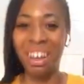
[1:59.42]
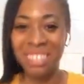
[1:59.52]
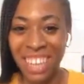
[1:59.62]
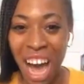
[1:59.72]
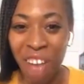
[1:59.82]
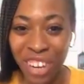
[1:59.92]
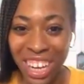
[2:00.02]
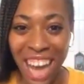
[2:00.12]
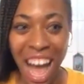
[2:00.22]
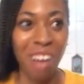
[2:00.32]
Welcome to
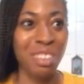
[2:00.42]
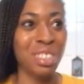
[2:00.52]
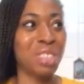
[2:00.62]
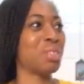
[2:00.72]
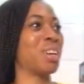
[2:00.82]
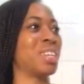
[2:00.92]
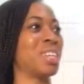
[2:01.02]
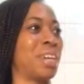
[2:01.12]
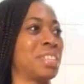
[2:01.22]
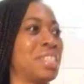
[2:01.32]
an African house.
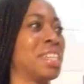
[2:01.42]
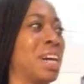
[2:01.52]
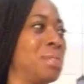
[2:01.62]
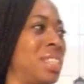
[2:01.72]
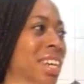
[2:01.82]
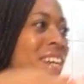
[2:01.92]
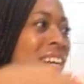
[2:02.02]
We don't use measuring cups